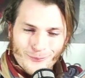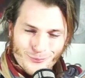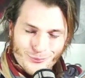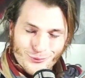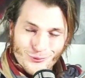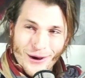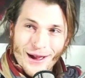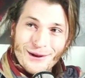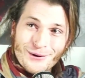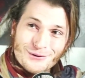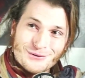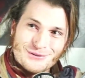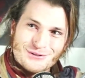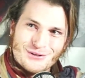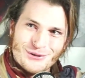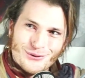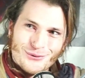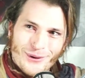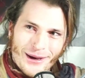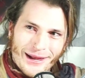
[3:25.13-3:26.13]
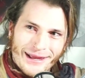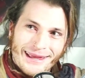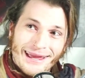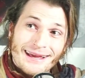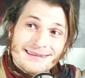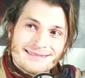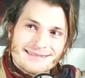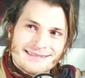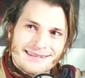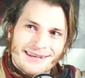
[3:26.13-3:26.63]
Prior to, I
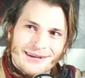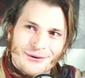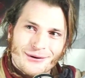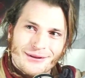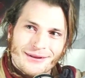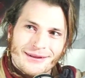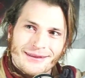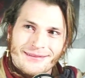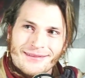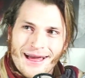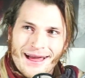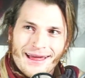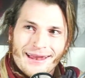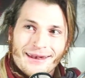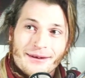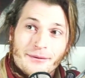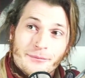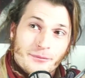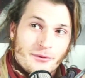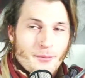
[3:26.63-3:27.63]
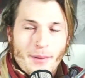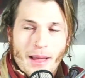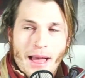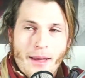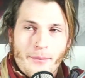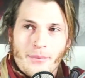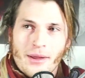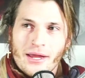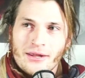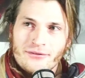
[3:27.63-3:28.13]
guess, hearing that the
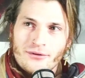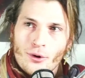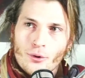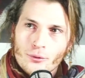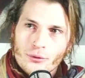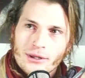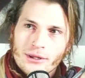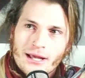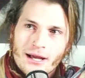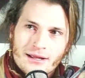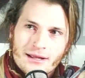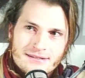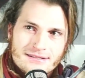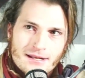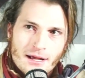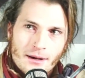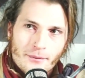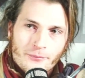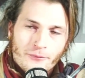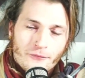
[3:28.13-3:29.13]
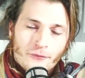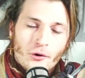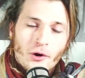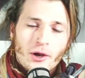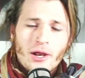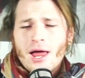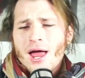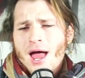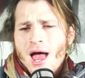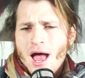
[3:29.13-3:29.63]
Batman totally got snubbed for
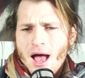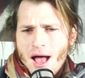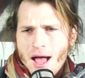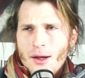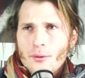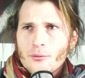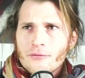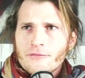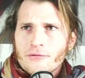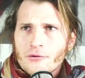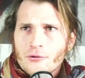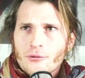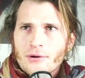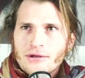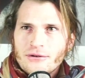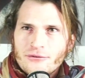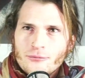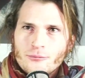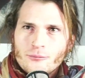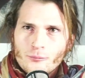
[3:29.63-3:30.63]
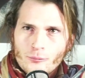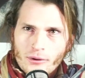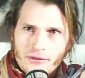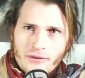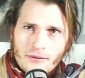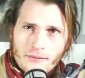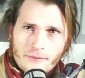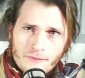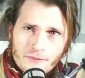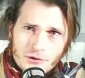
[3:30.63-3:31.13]
it, I would have agreed with
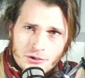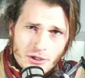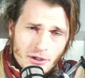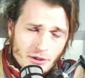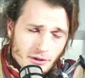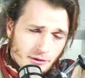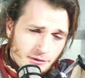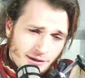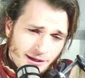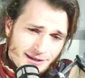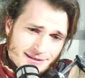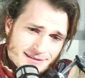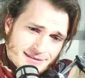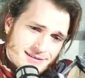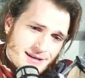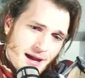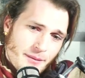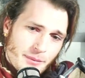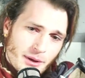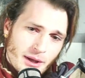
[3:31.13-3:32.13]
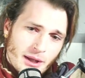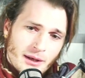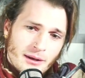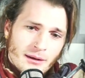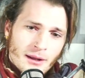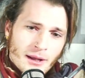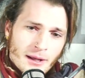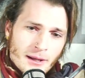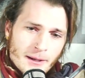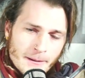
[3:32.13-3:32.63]
him, for sure. Because, I
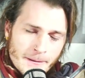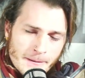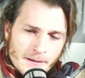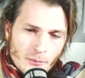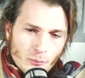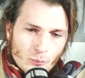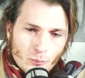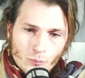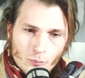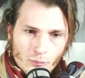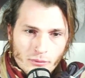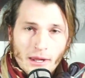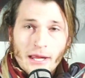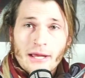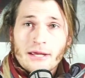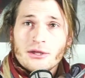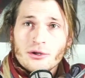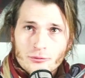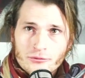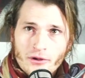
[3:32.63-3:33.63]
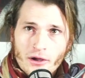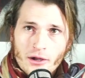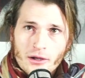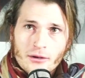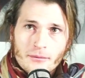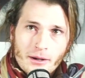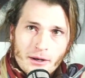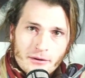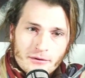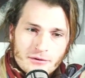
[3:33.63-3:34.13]
mean, like you were
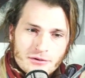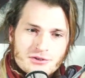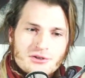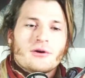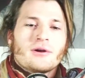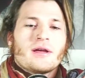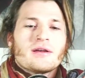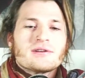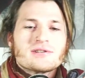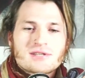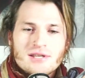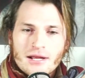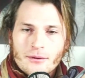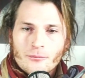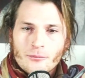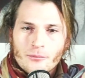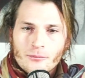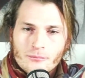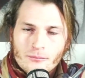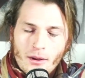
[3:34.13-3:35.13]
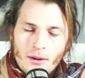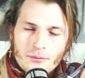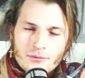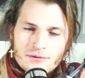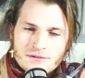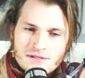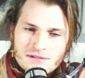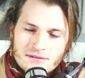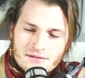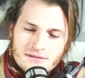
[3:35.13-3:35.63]
talking about on the show yesterday, and I
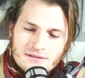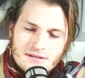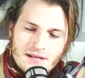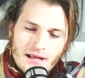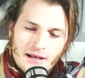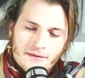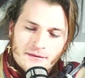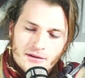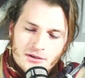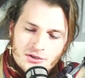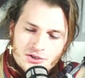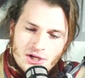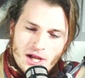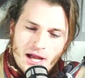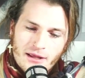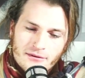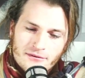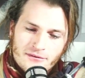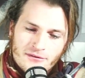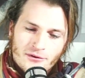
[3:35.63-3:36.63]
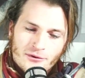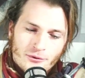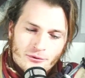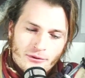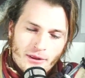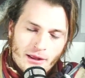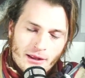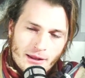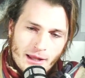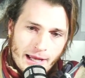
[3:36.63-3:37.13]
was saying in the chat, too,
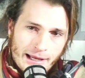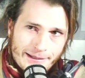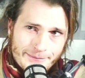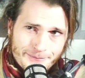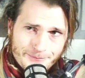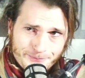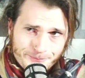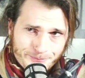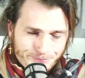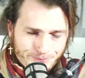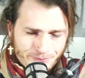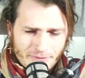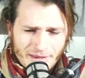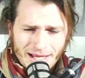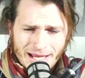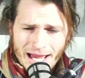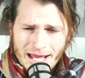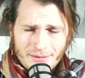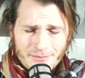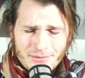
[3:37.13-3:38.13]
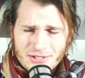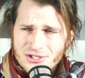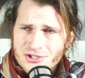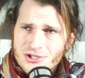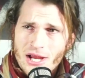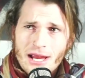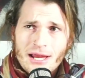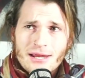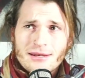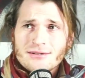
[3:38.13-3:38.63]
that, like, the Academy's
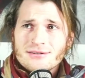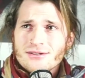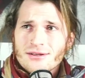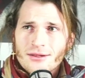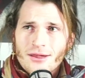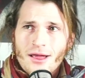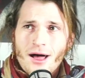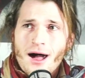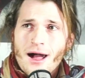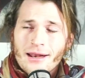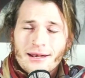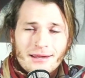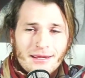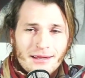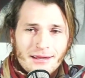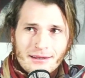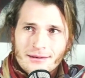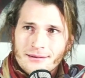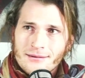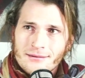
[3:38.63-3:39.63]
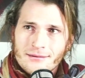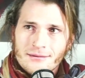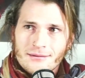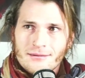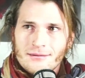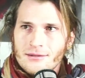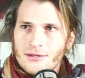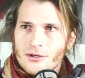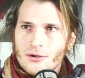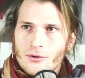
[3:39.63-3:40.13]
changed a lot in,
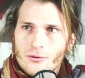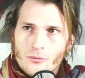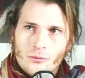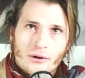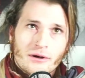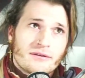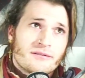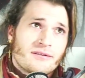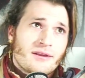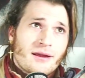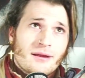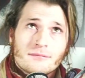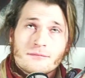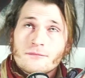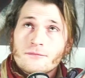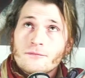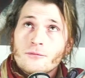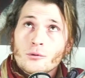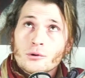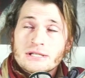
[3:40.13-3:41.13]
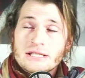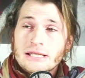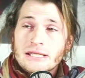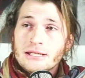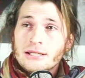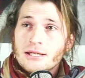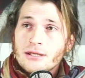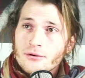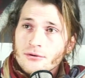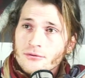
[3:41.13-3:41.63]
what is that,
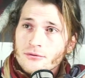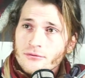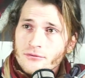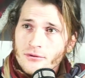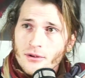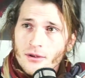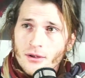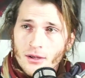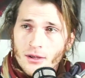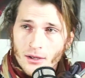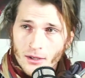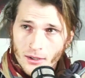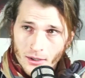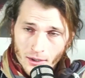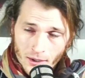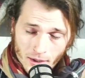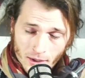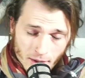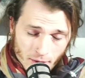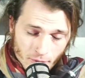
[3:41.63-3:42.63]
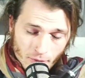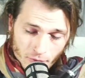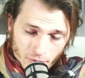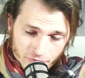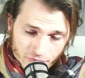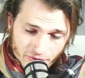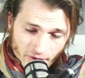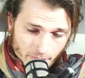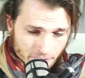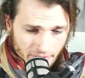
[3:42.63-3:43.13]
14 years or
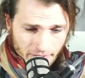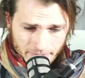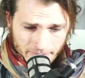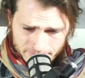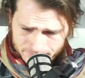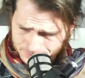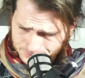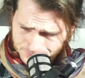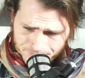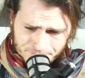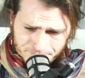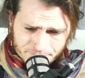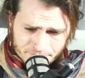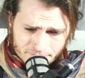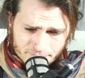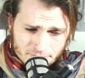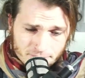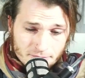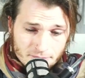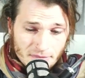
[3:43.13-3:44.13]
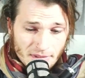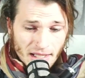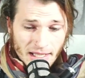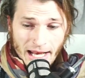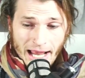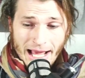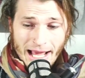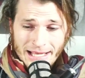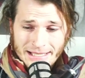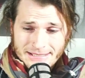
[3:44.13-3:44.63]
something?
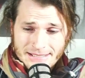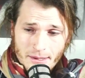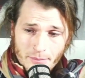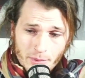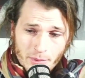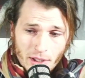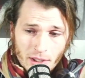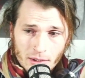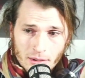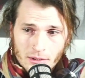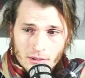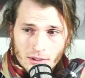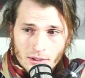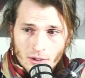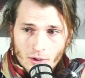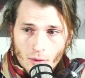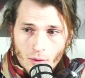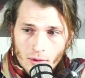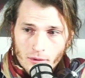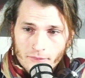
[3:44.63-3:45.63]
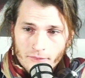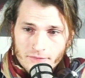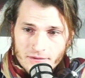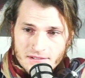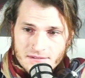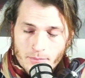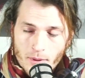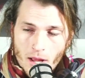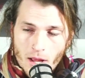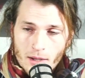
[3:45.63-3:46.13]
It has. I mean, all of
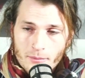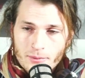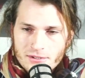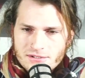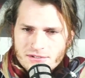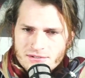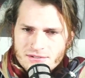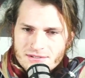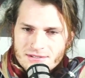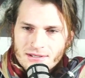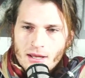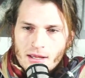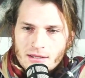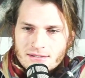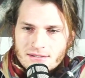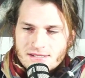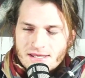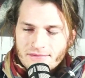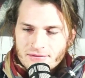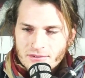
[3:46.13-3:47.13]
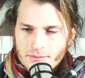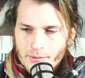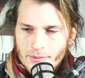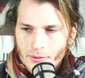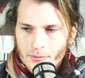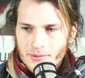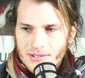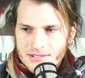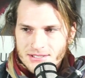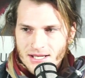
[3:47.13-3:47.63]
these blockbusters, and Steven
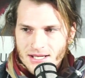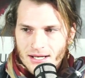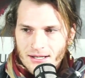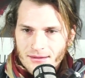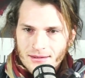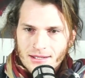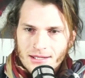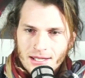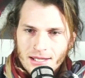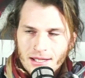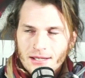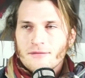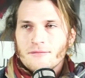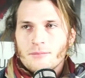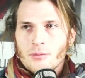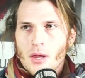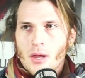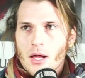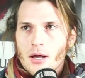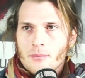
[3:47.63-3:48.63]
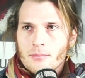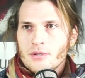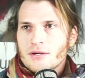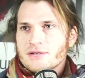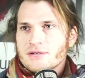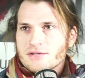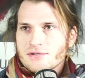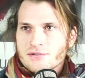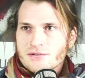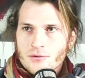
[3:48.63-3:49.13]
Spielberg's kind of the king of
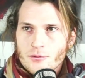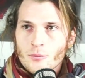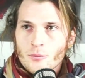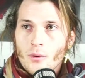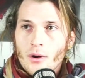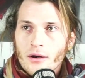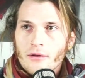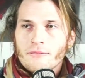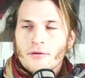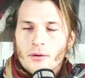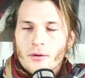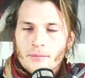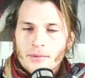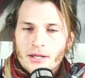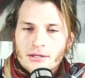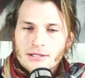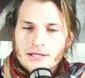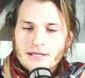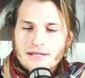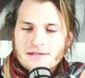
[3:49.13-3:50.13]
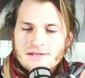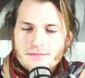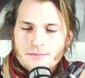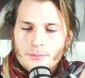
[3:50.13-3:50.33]
blockbusters, or one of them at least.